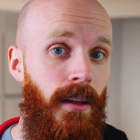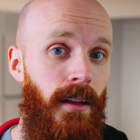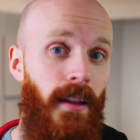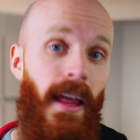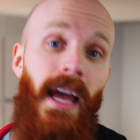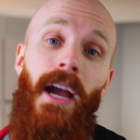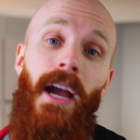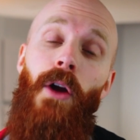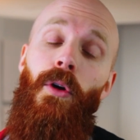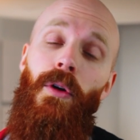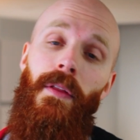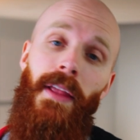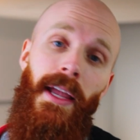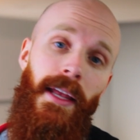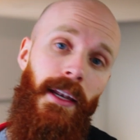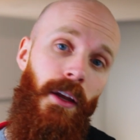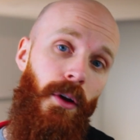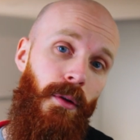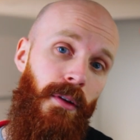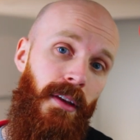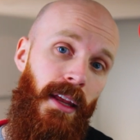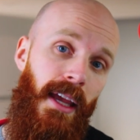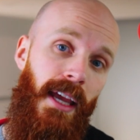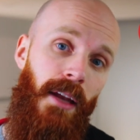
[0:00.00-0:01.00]
like
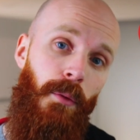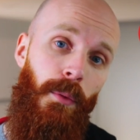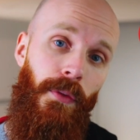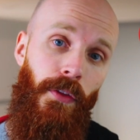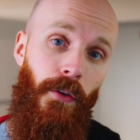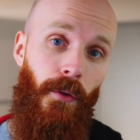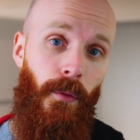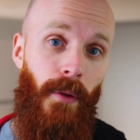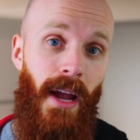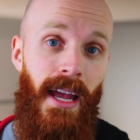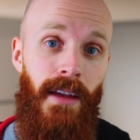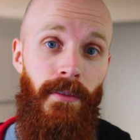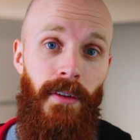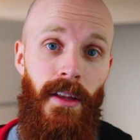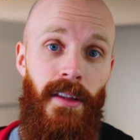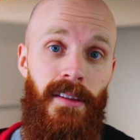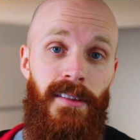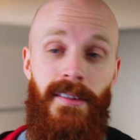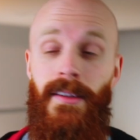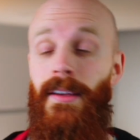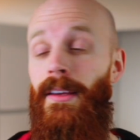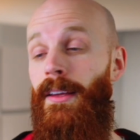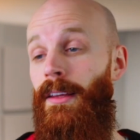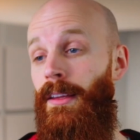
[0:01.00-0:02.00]
Orlando did with the
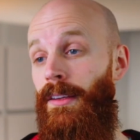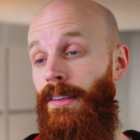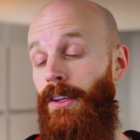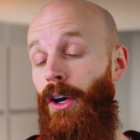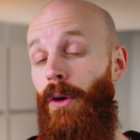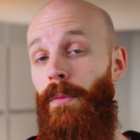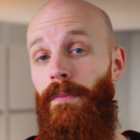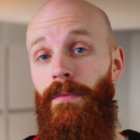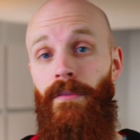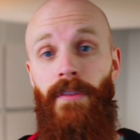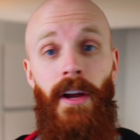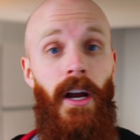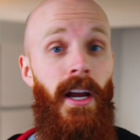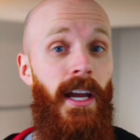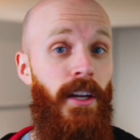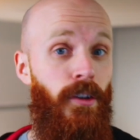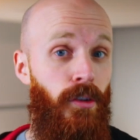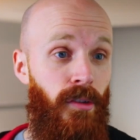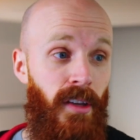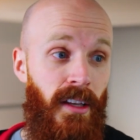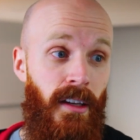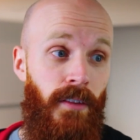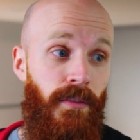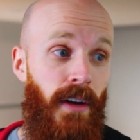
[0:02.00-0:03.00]
Ravens. So very
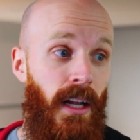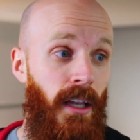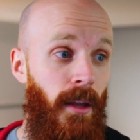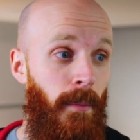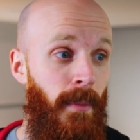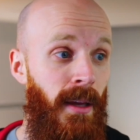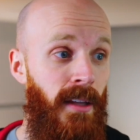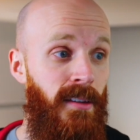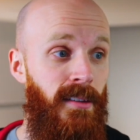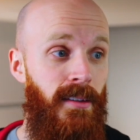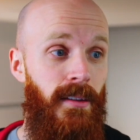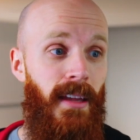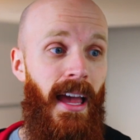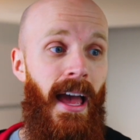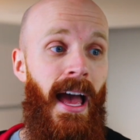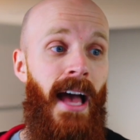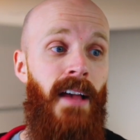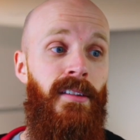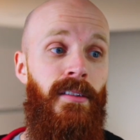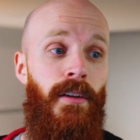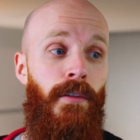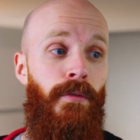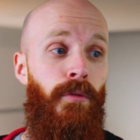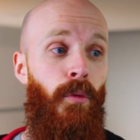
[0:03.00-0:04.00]
interesting developments.
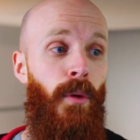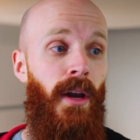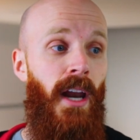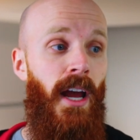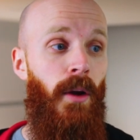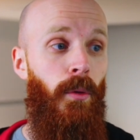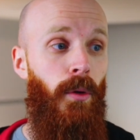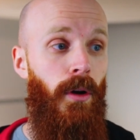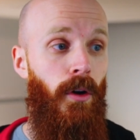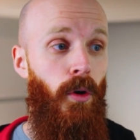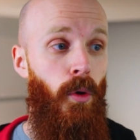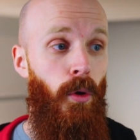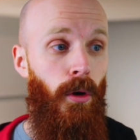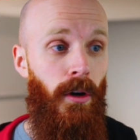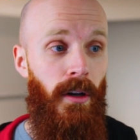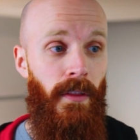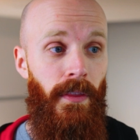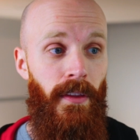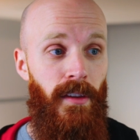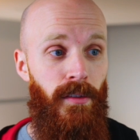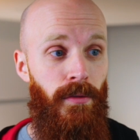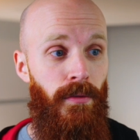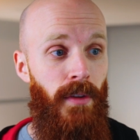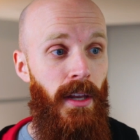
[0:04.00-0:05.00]
As of when I
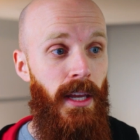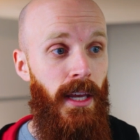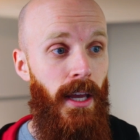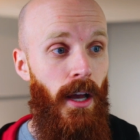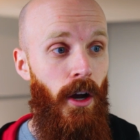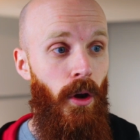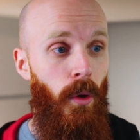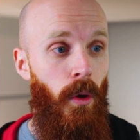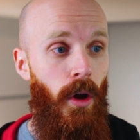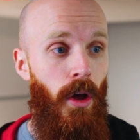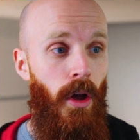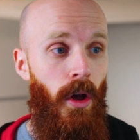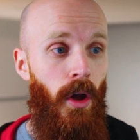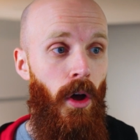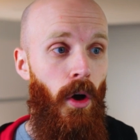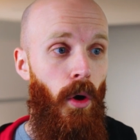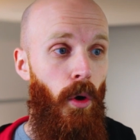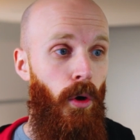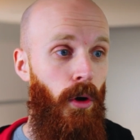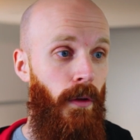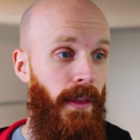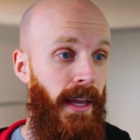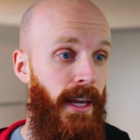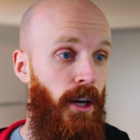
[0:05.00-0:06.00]
recorded this video,
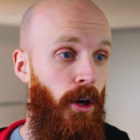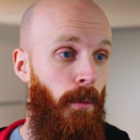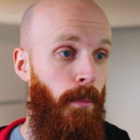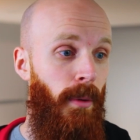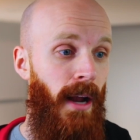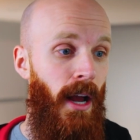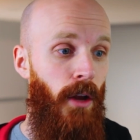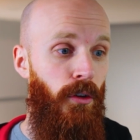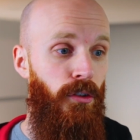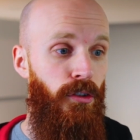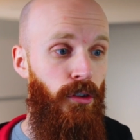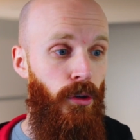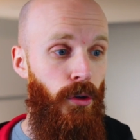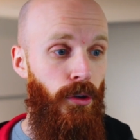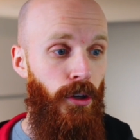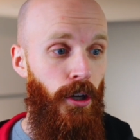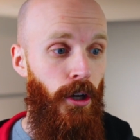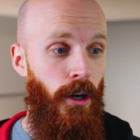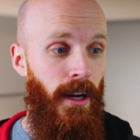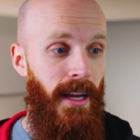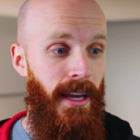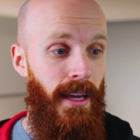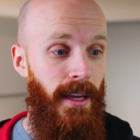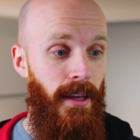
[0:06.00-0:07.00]
Orlando Brown
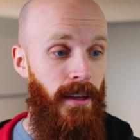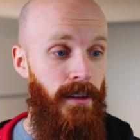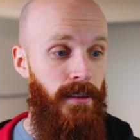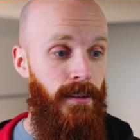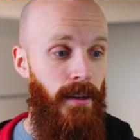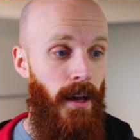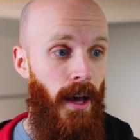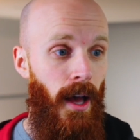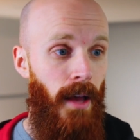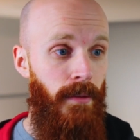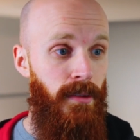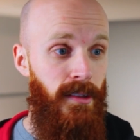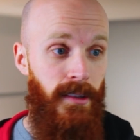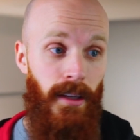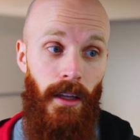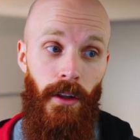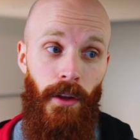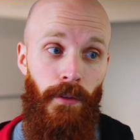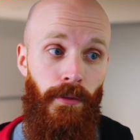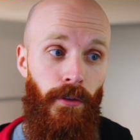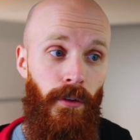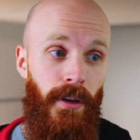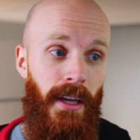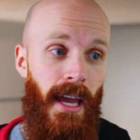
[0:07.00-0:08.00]
Jr. is still
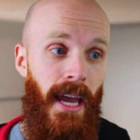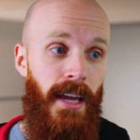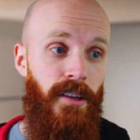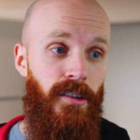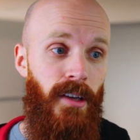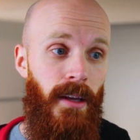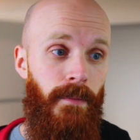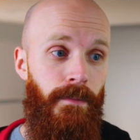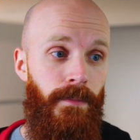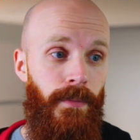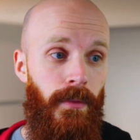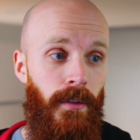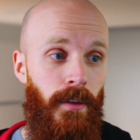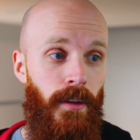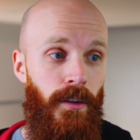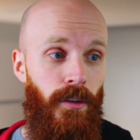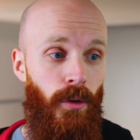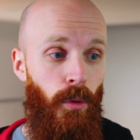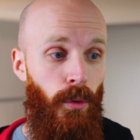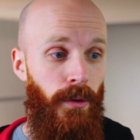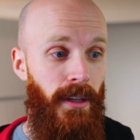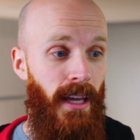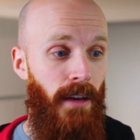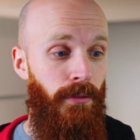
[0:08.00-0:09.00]
a free agent.
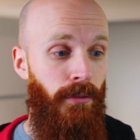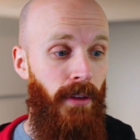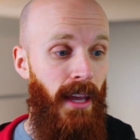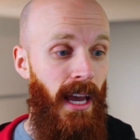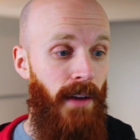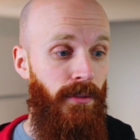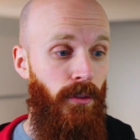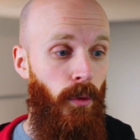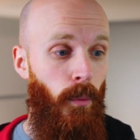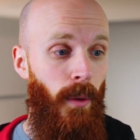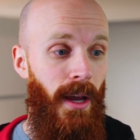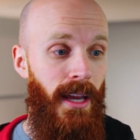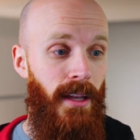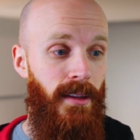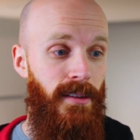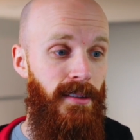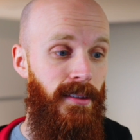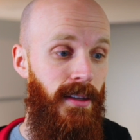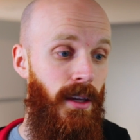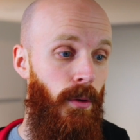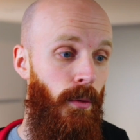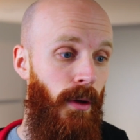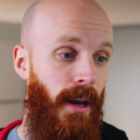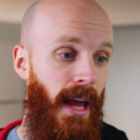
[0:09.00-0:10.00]
So we'll definitely have to wait and
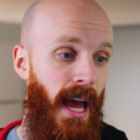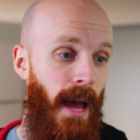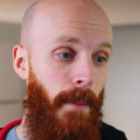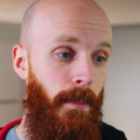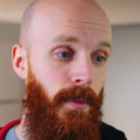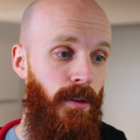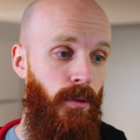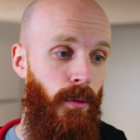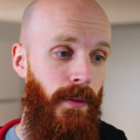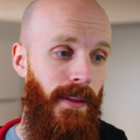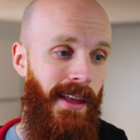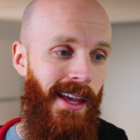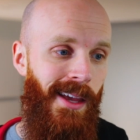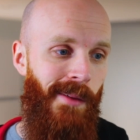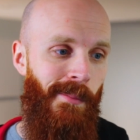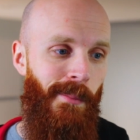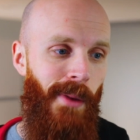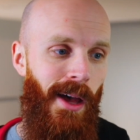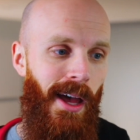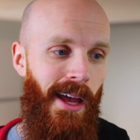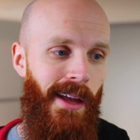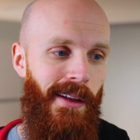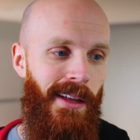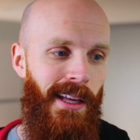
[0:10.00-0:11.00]
see what happens with him.
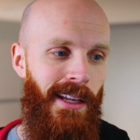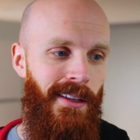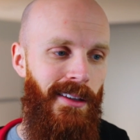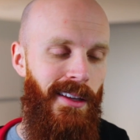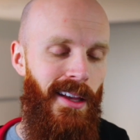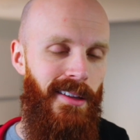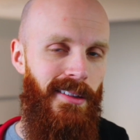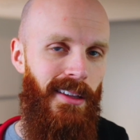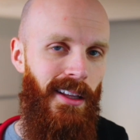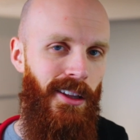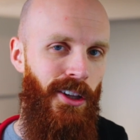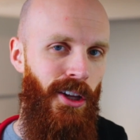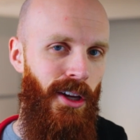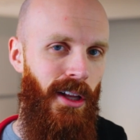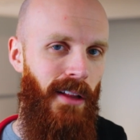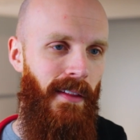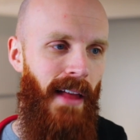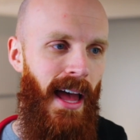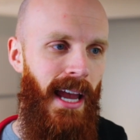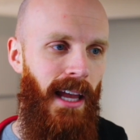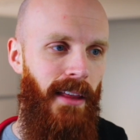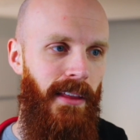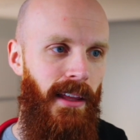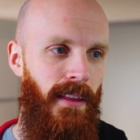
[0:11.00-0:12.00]
But it doesn't look
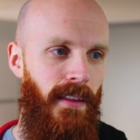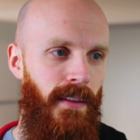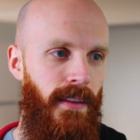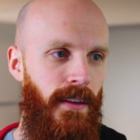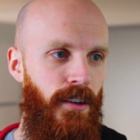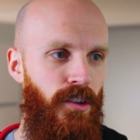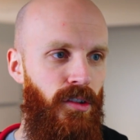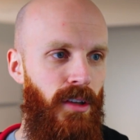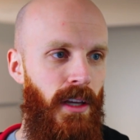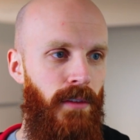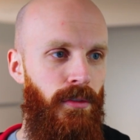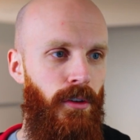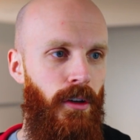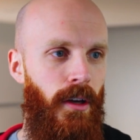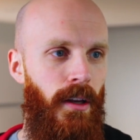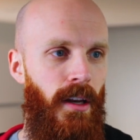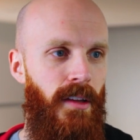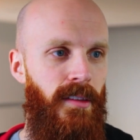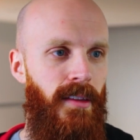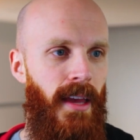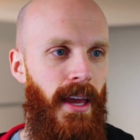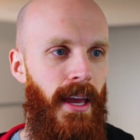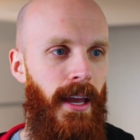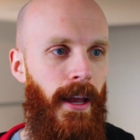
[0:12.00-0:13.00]
likely that the Chiefs are going
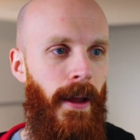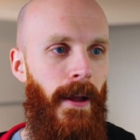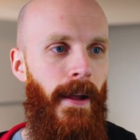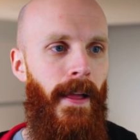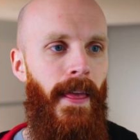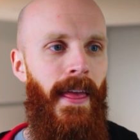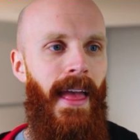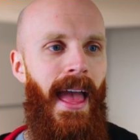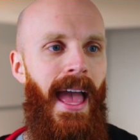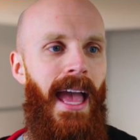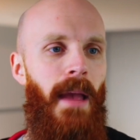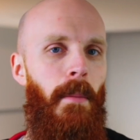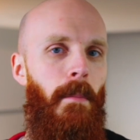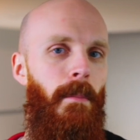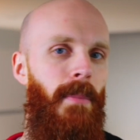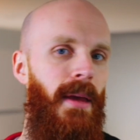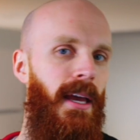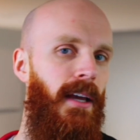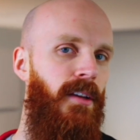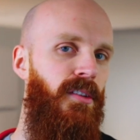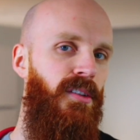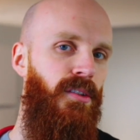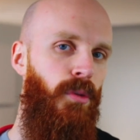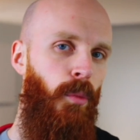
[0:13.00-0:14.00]
to take a
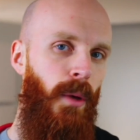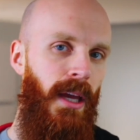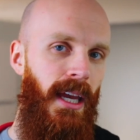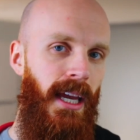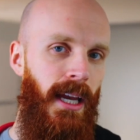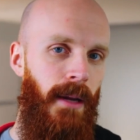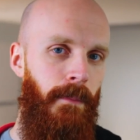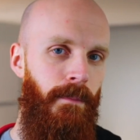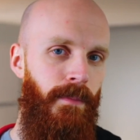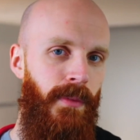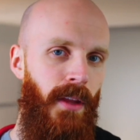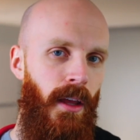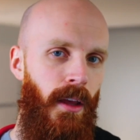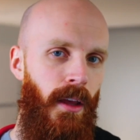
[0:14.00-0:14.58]
big swing